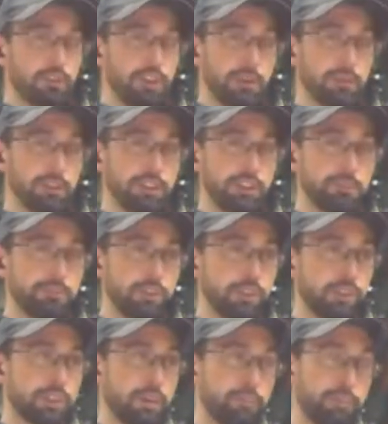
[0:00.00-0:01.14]
we're able to keep
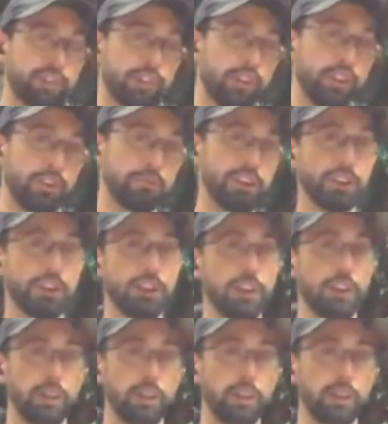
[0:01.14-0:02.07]
the temperature and humidity